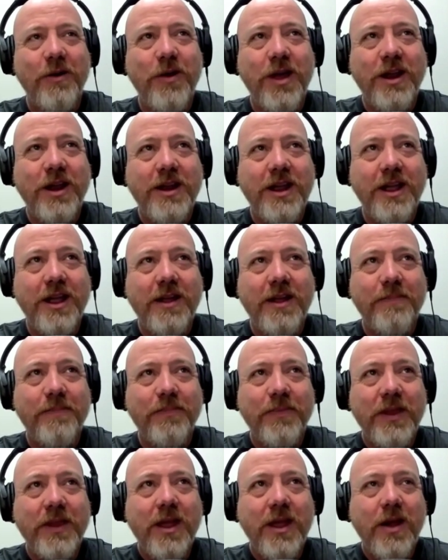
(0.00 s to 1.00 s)
read uh,
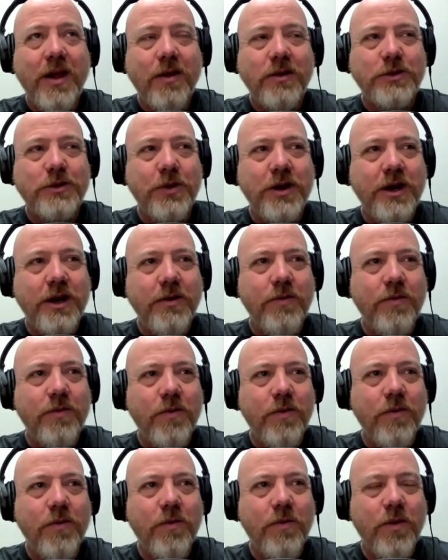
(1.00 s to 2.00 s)
I was
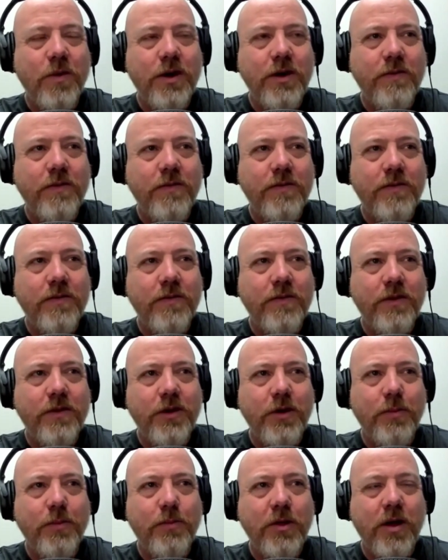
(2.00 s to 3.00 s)
reading one of
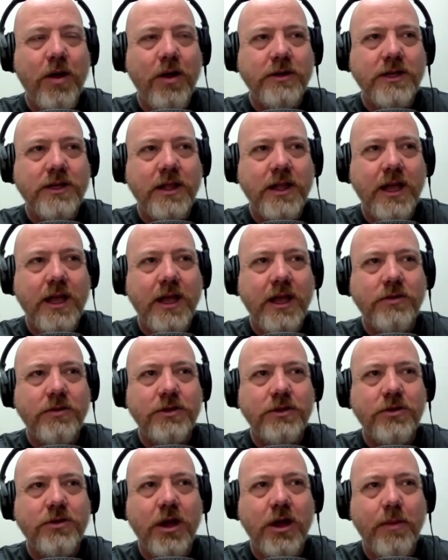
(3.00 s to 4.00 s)
your blogs, I think, and
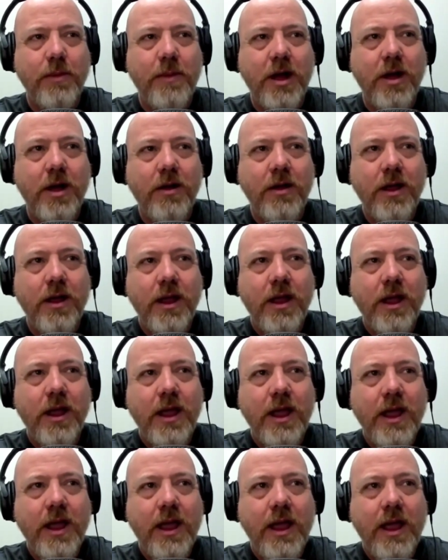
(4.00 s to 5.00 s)
just talking about
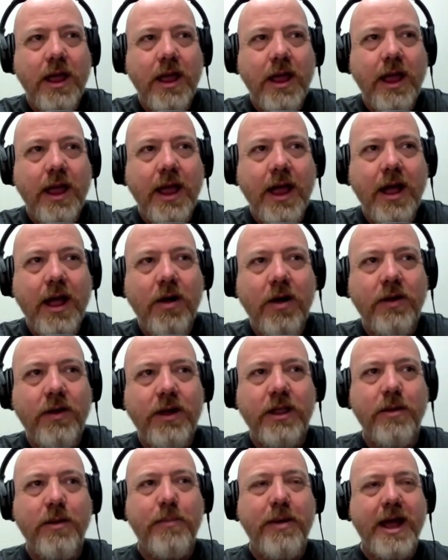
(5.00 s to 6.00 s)
how
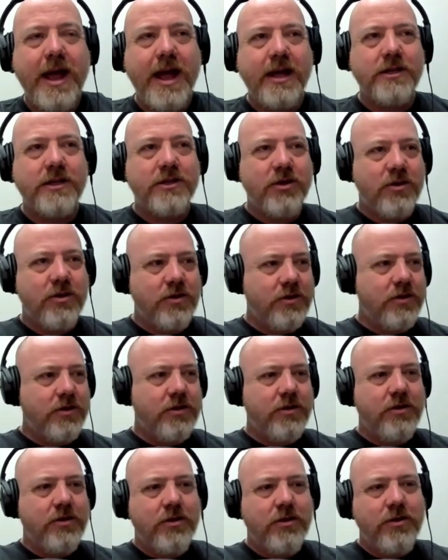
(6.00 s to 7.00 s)
in the past
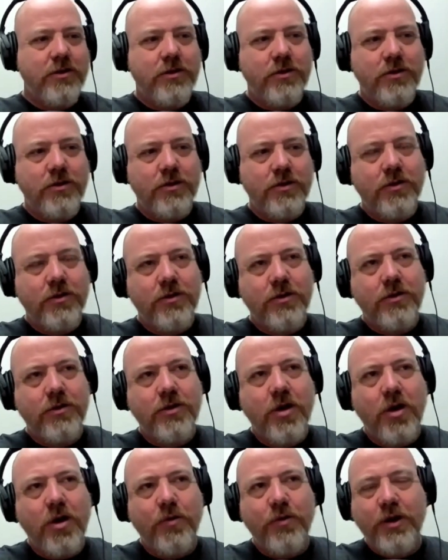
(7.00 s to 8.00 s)

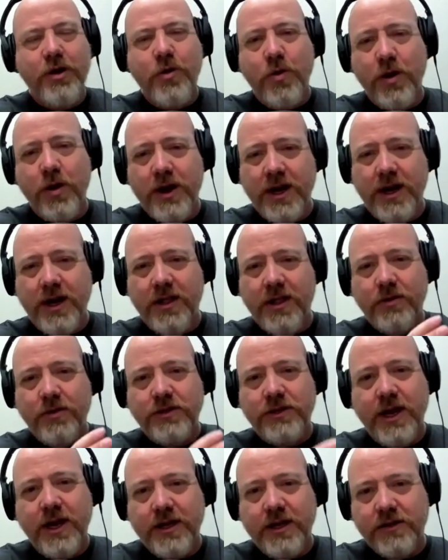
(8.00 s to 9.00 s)
call recording and
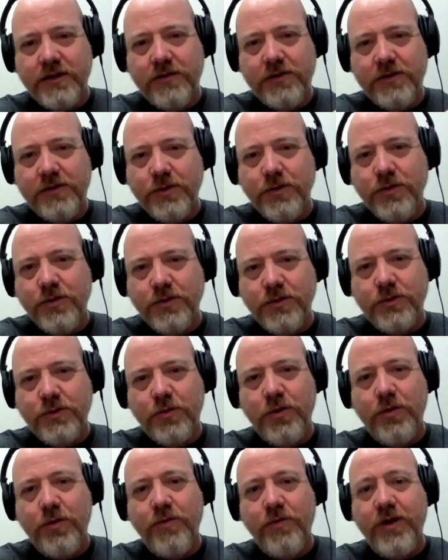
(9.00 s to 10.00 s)
those kinds of tools
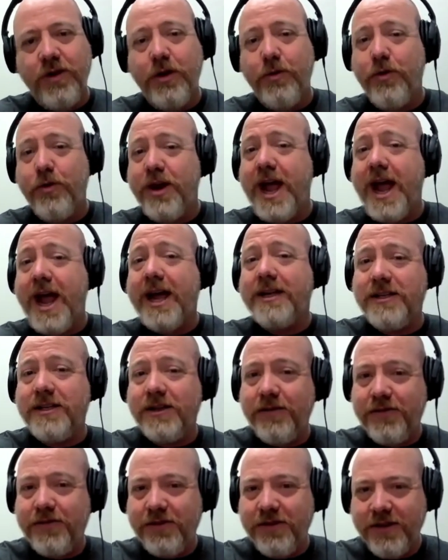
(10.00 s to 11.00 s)
were very
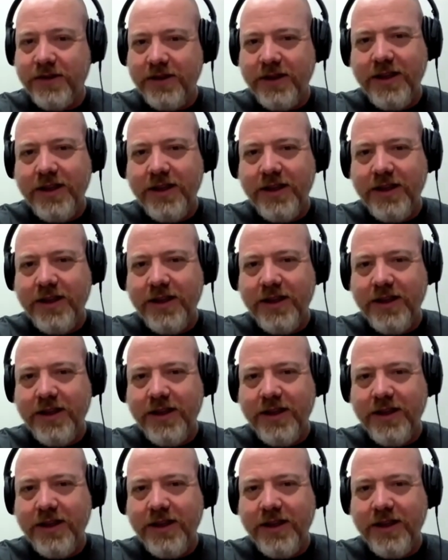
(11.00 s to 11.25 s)
reactive